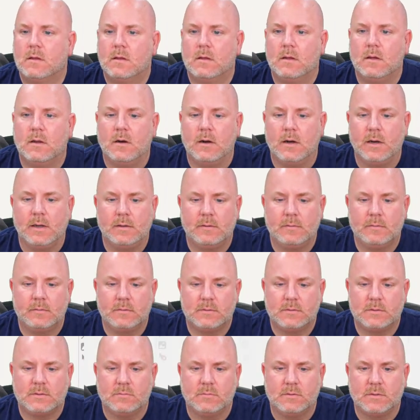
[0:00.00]
All right,
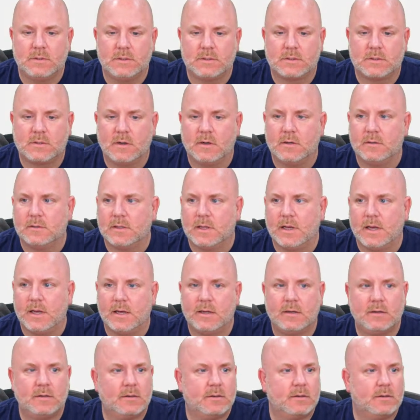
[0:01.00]
so we'll discard
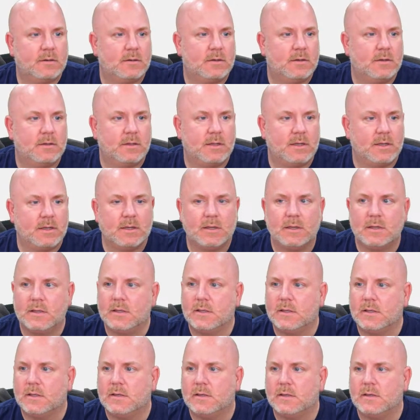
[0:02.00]
that. And
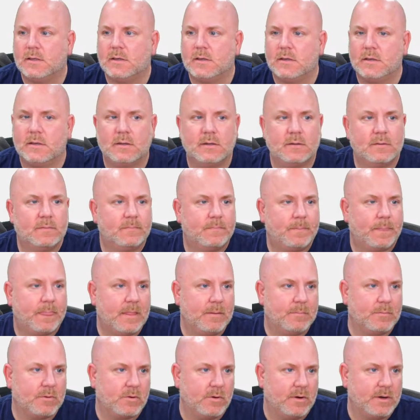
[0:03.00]
then
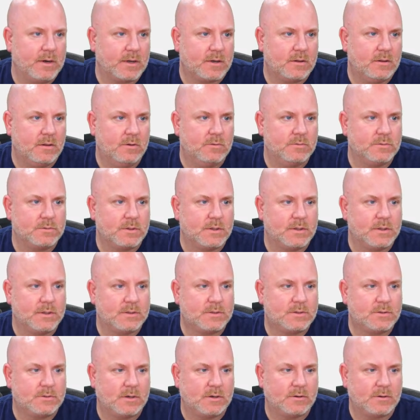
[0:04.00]
I'm going to close this
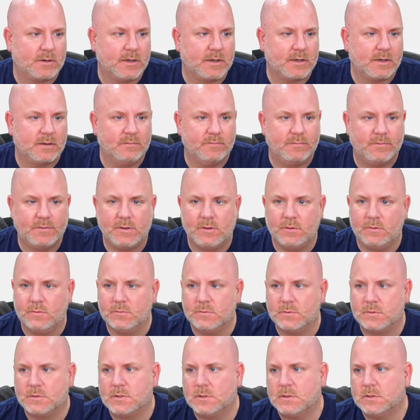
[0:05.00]
so I don't get
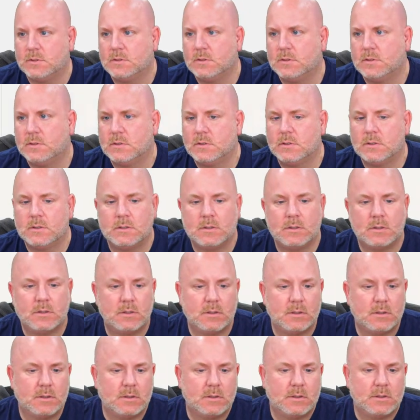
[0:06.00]
confused.
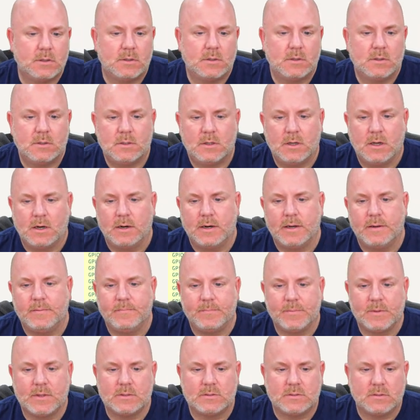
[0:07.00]
All right,
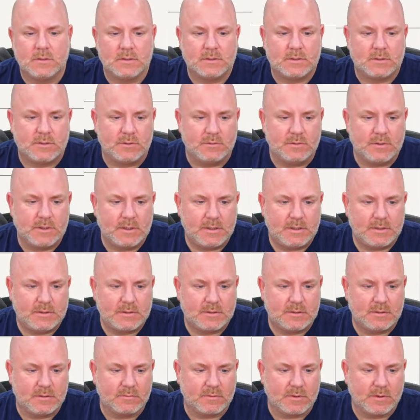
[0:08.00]
so let's do
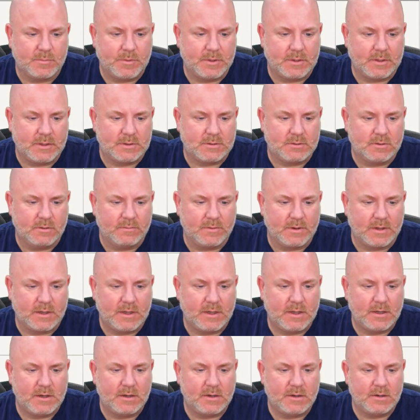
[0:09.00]
this. And then we're going to put this over
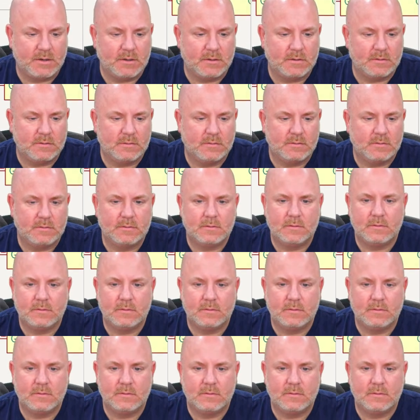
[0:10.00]
here.